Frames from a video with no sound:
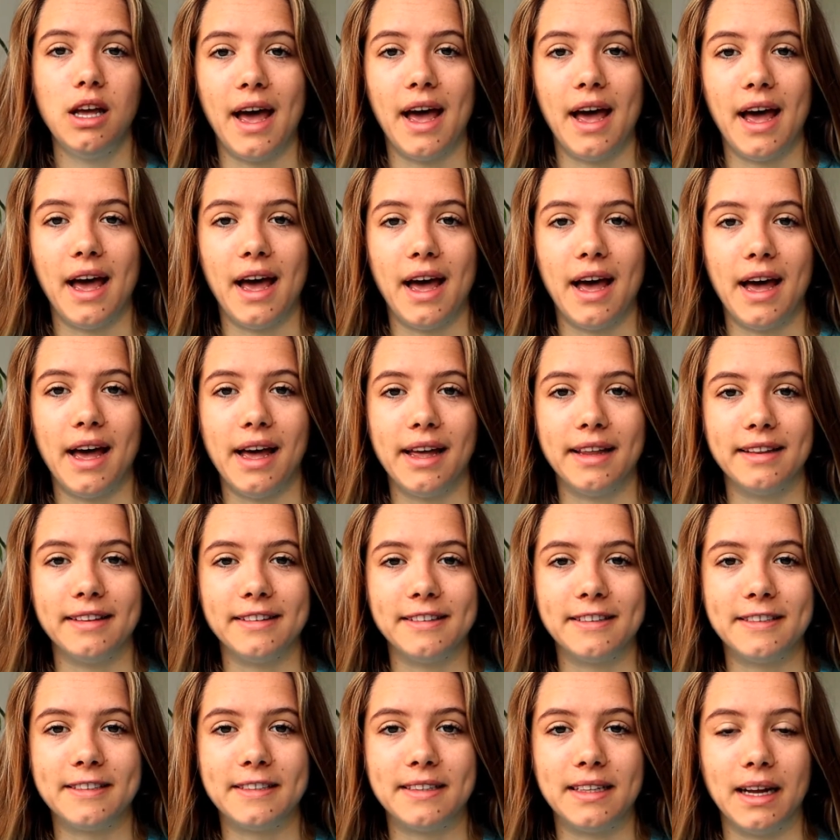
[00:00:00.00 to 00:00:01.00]

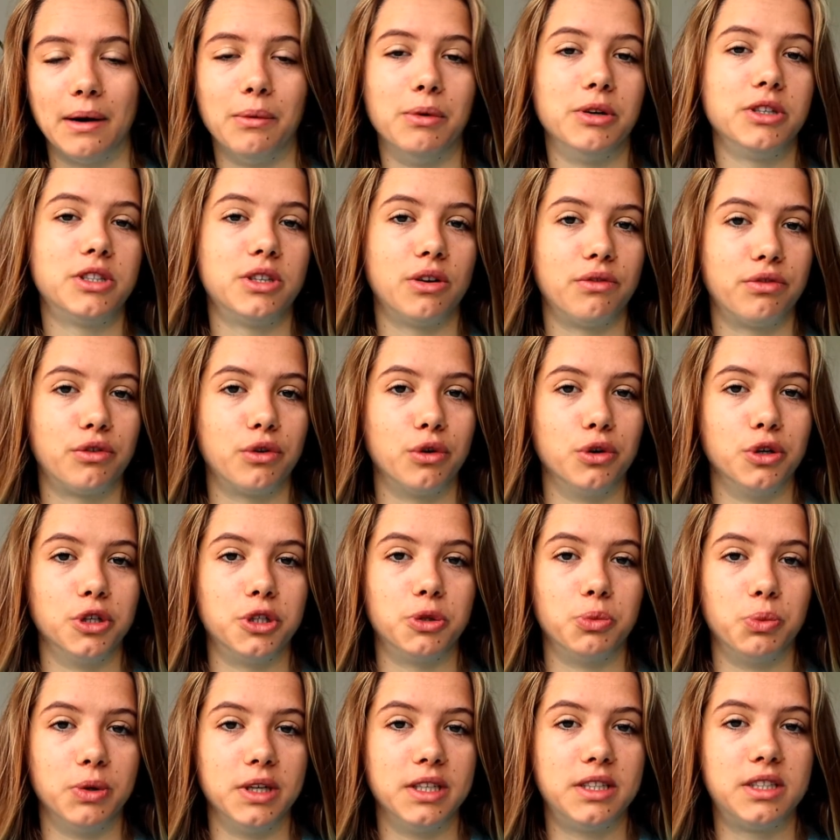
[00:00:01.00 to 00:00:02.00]
And that was, of
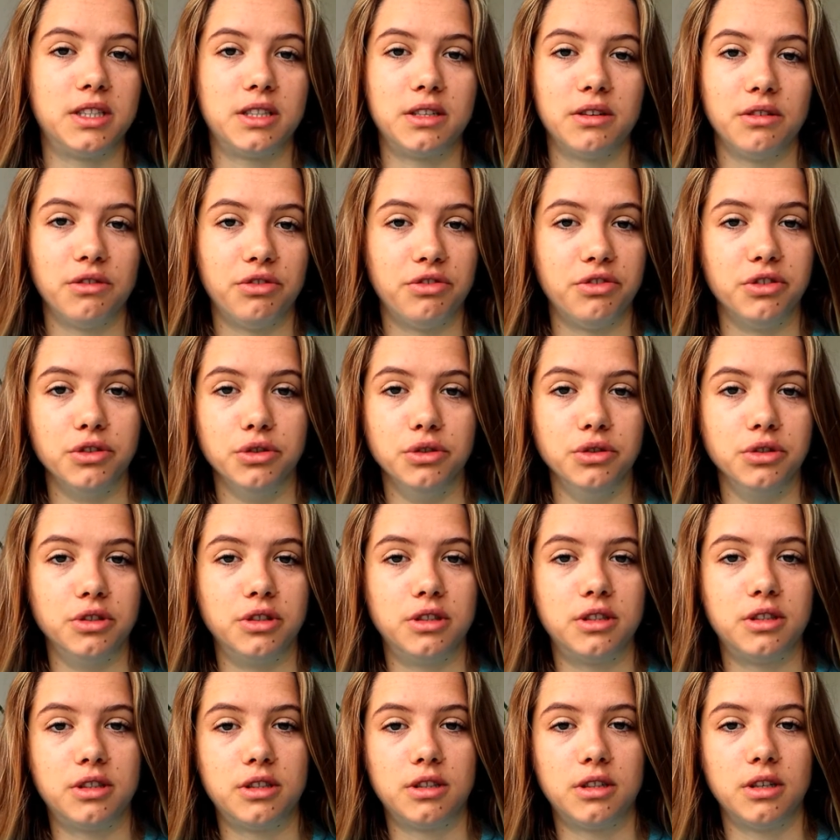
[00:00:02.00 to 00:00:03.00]
course, with
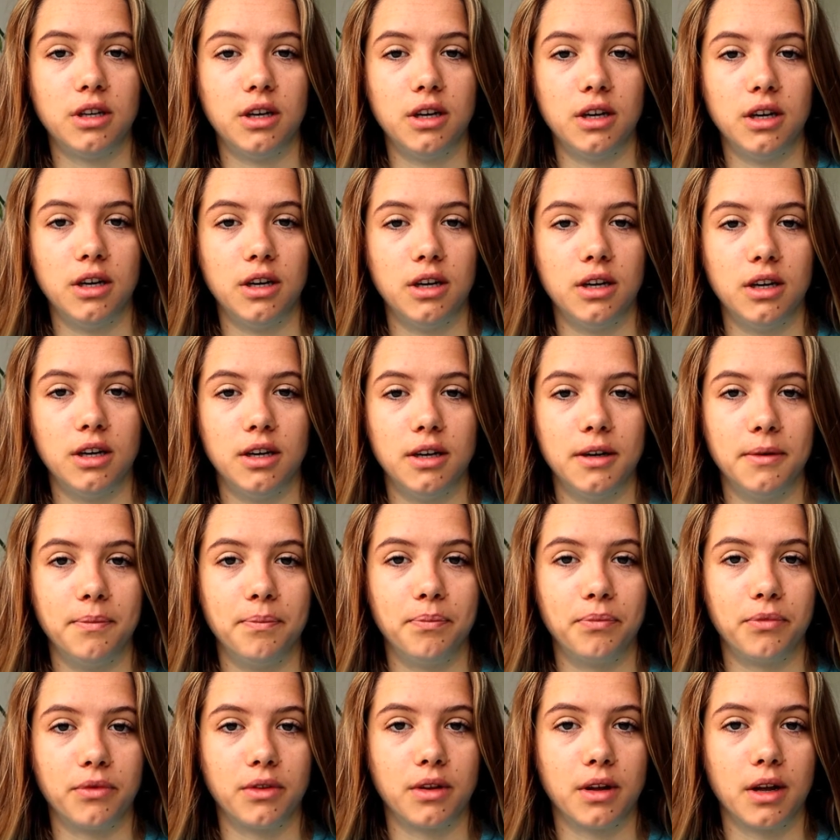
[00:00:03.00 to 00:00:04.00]
food,
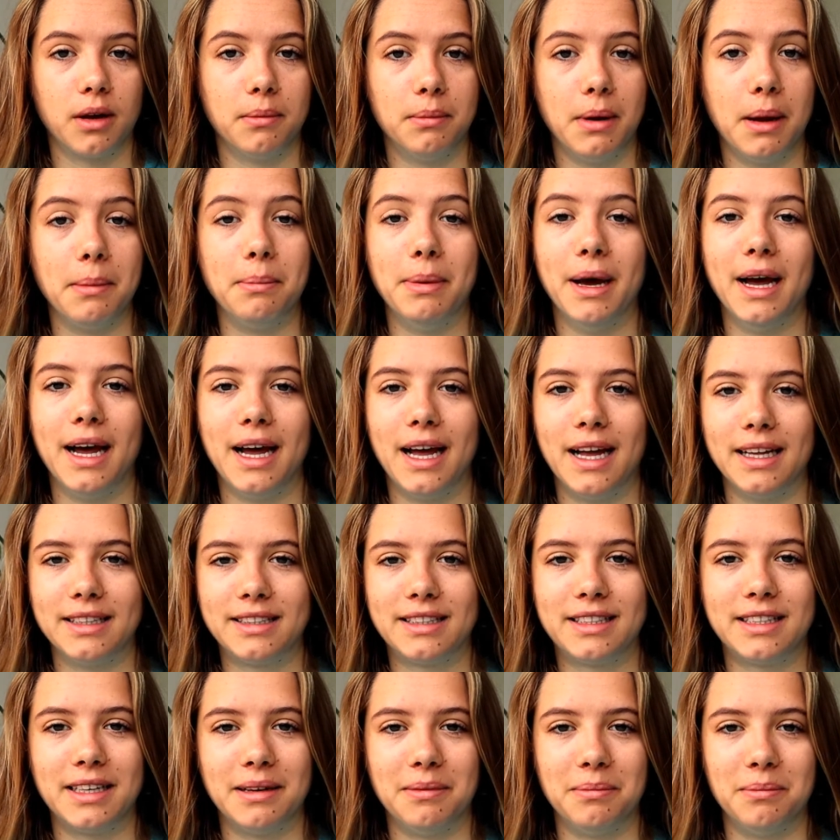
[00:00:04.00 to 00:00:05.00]
my bed,
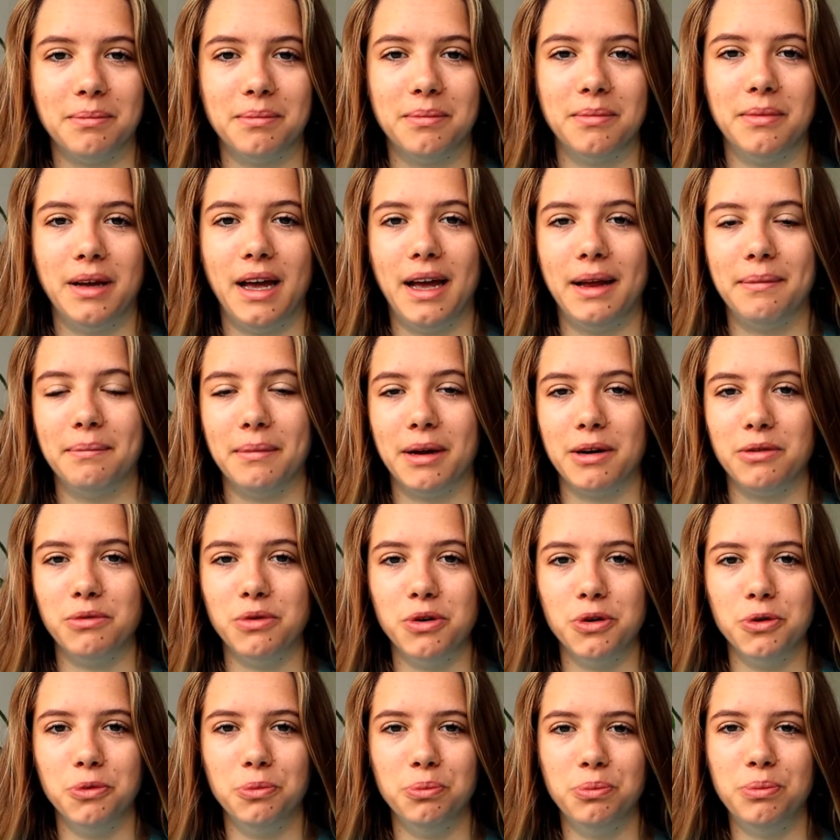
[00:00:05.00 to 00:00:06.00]
and my
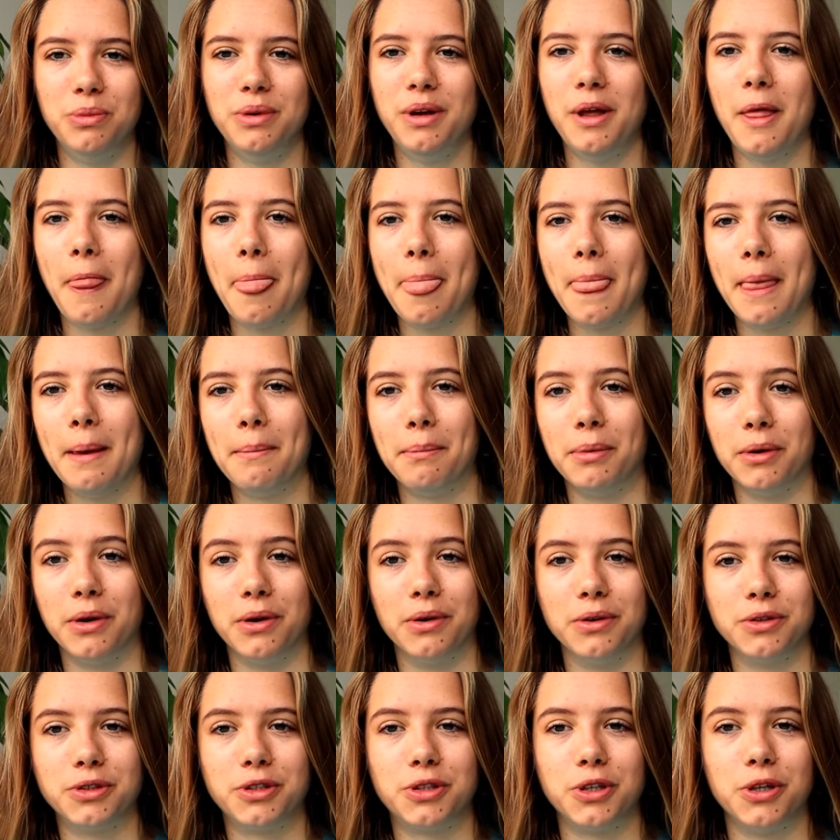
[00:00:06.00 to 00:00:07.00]
room, but
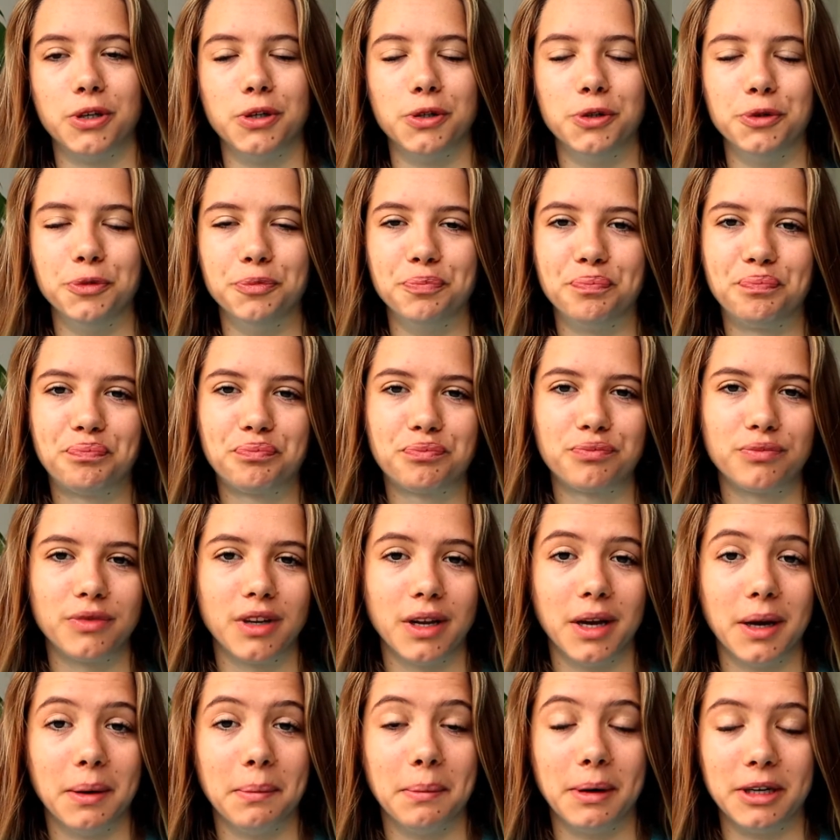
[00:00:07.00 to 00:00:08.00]
also
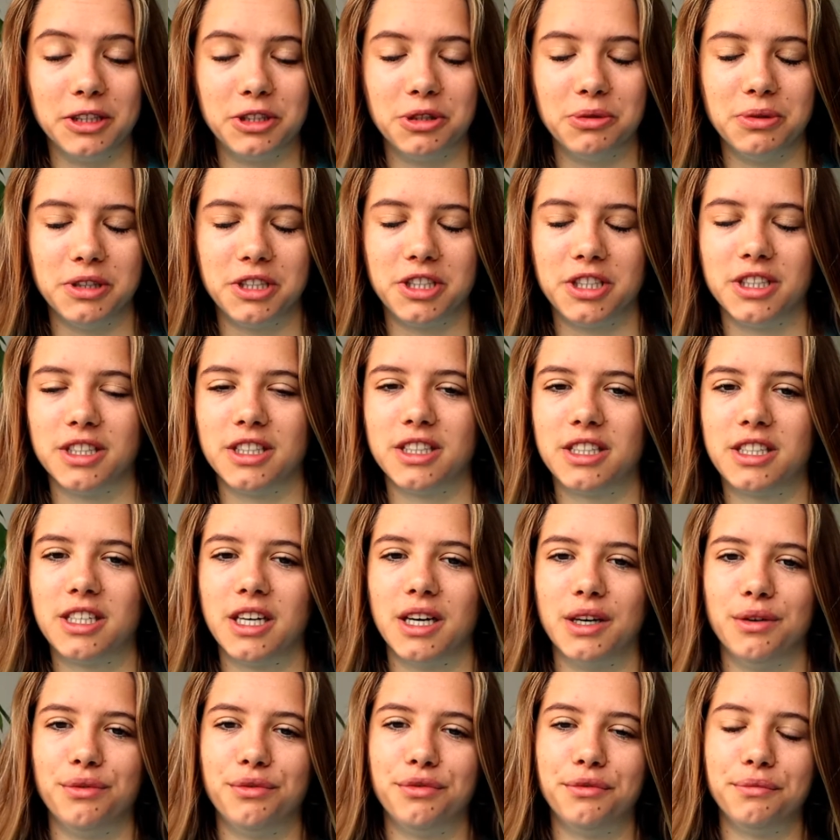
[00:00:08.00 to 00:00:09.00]
my tuition
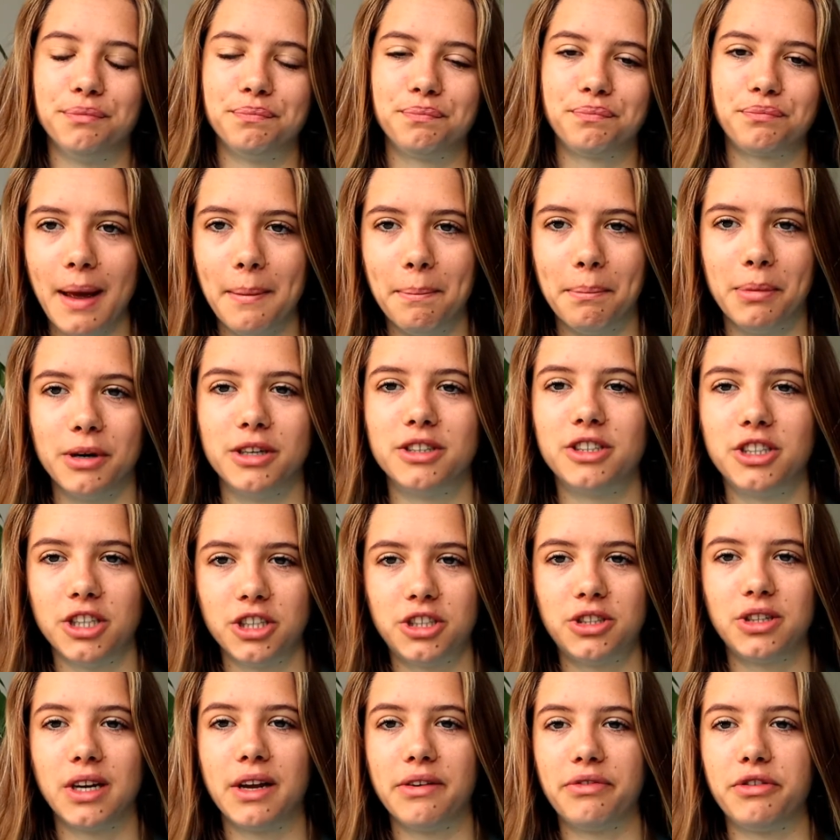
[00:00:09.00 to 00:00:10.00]
itself. But
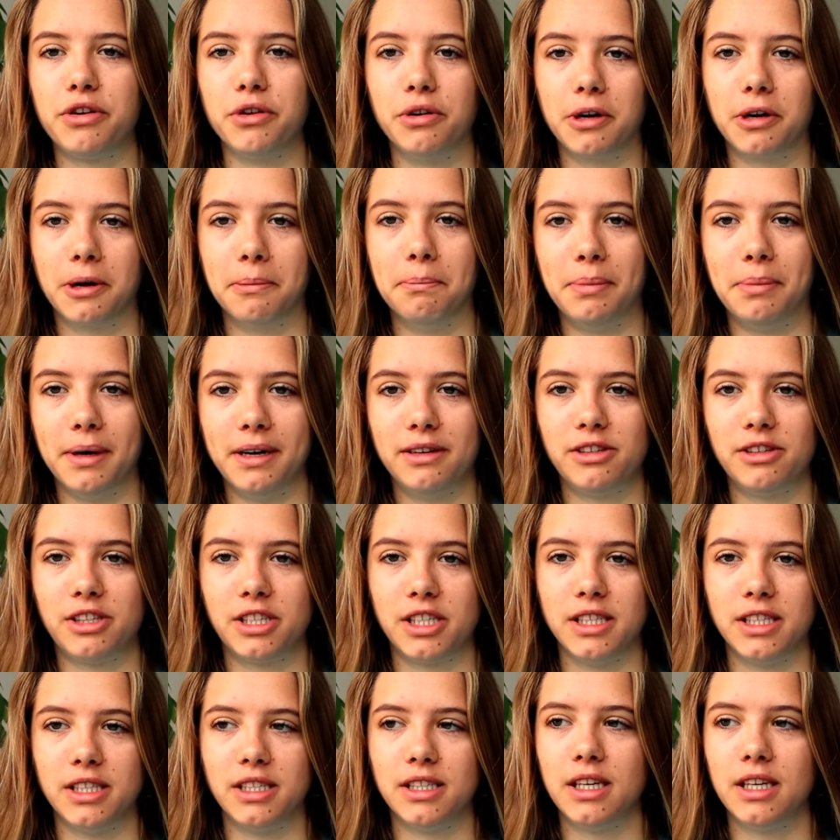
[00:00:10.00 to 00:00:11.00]
just to give you a
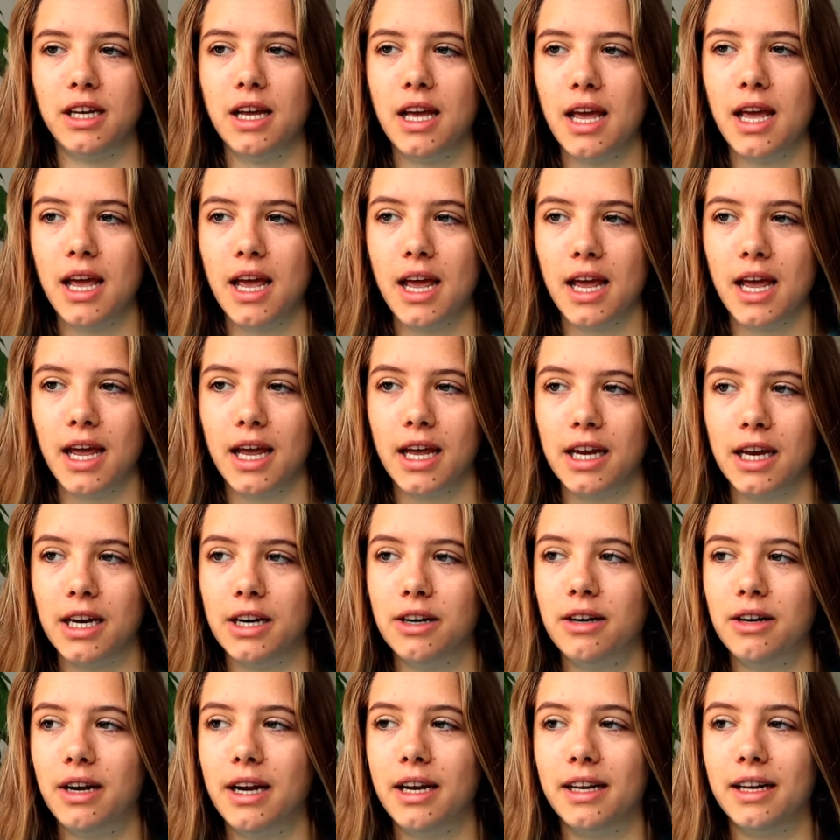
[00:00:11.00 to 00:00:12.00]
comparison,
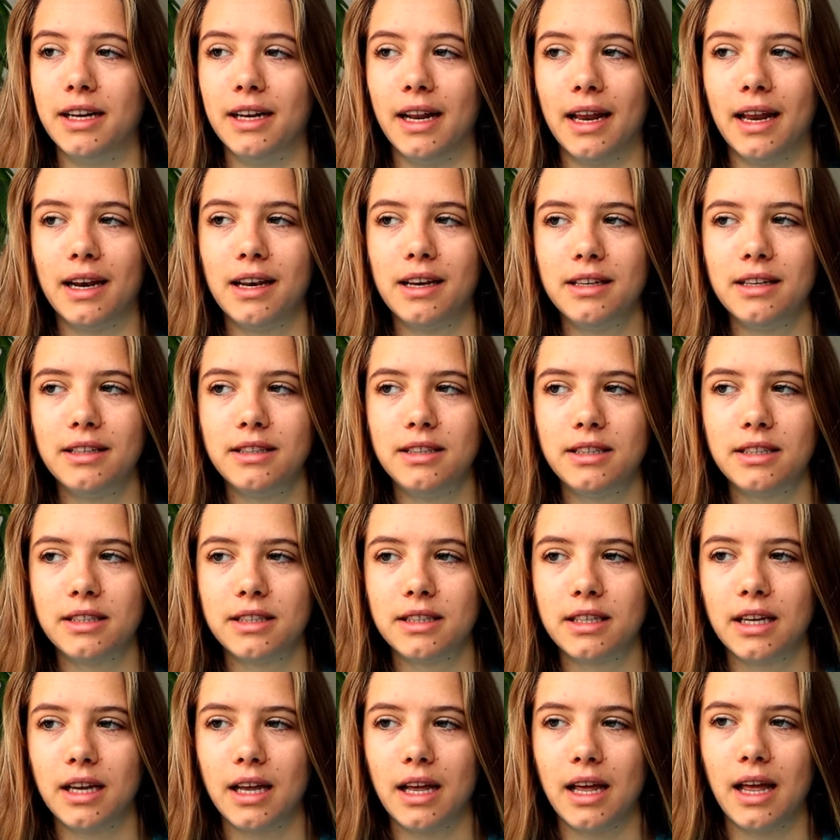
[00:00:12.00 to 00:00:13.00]
here in the
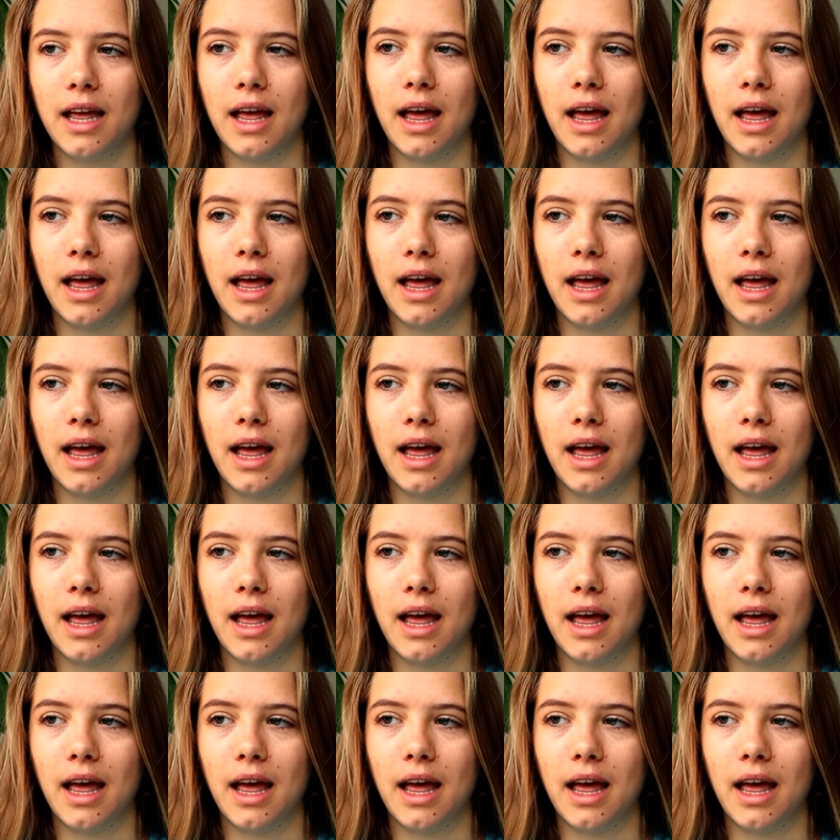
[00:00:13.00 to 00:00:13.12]
Netherlands,